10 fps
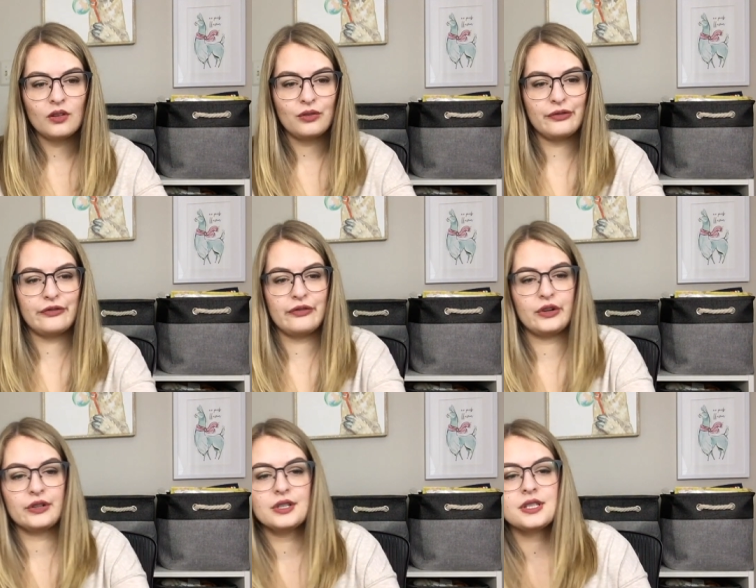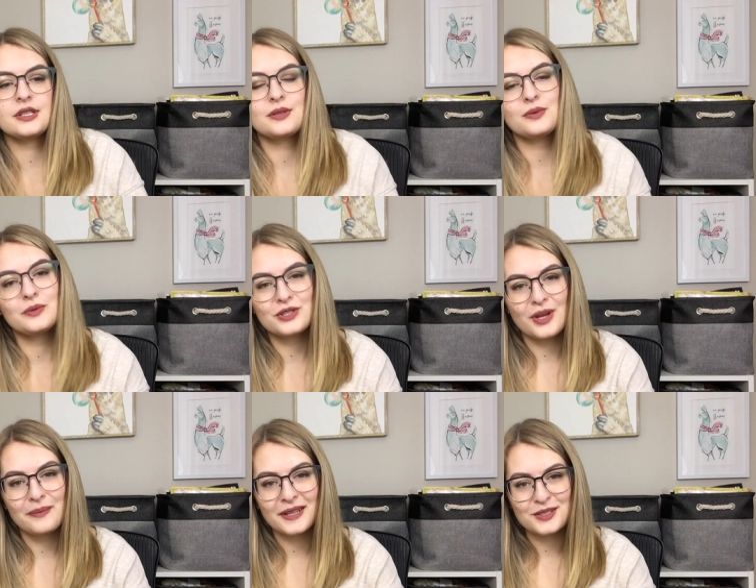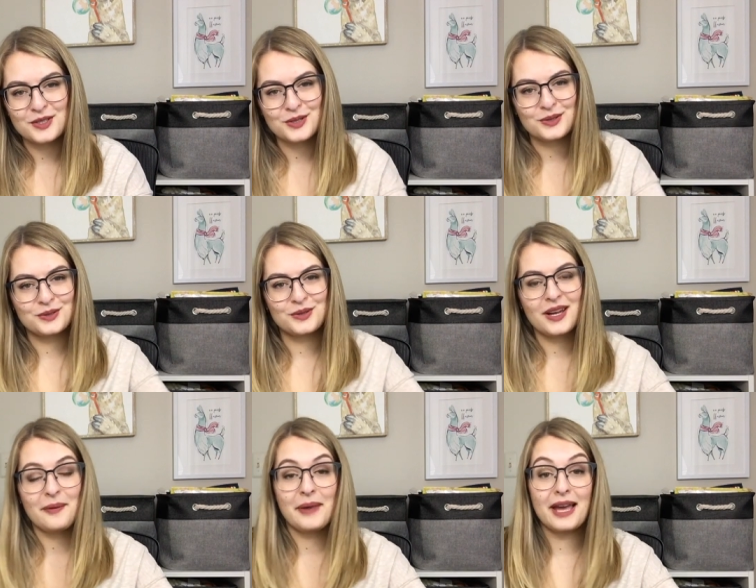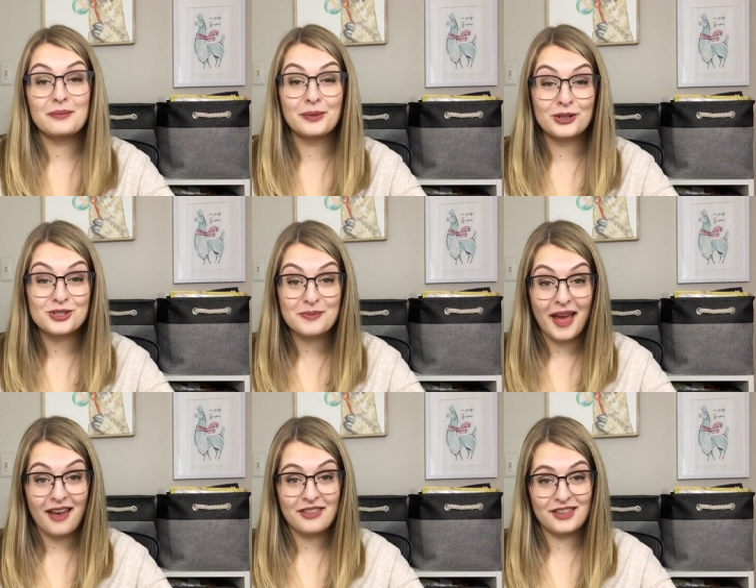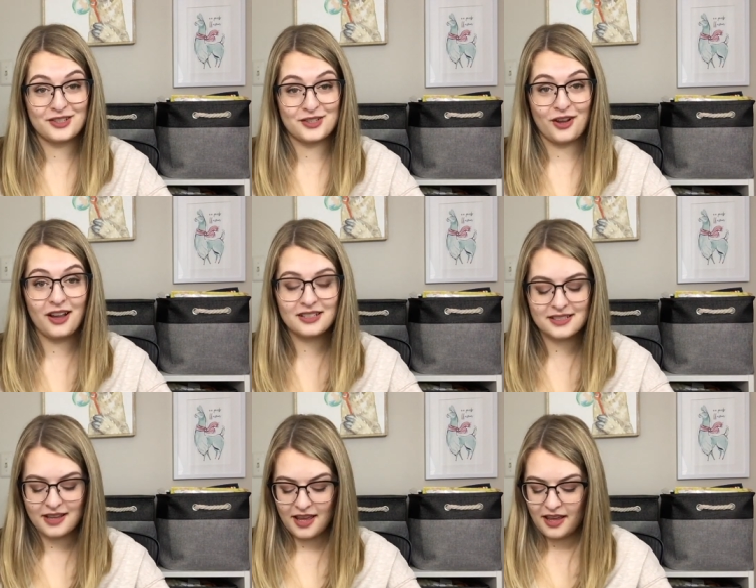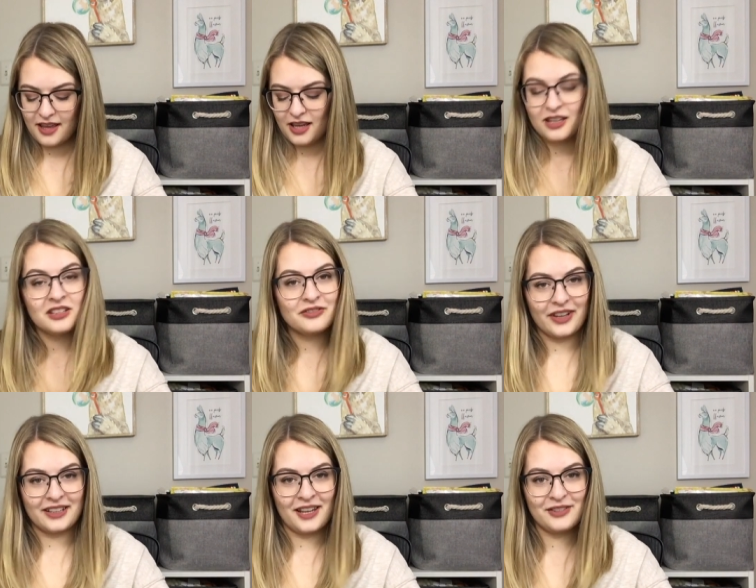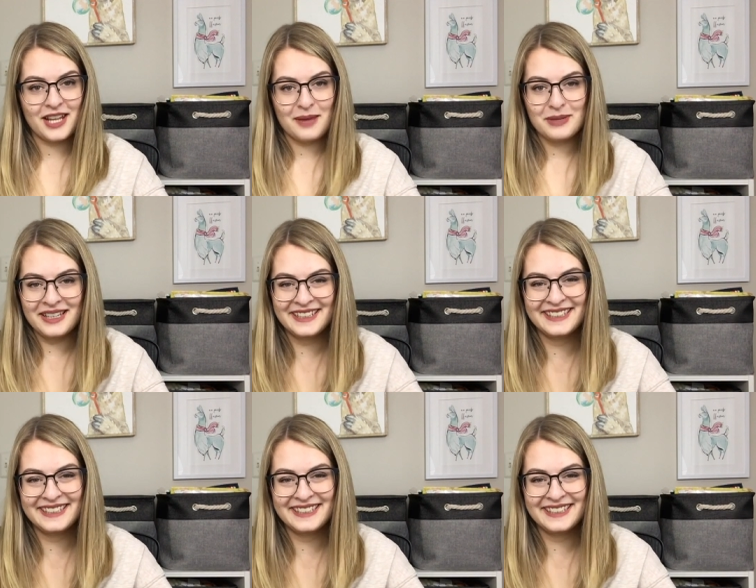first, we will jump into my Birch Path socks. Finally have a name.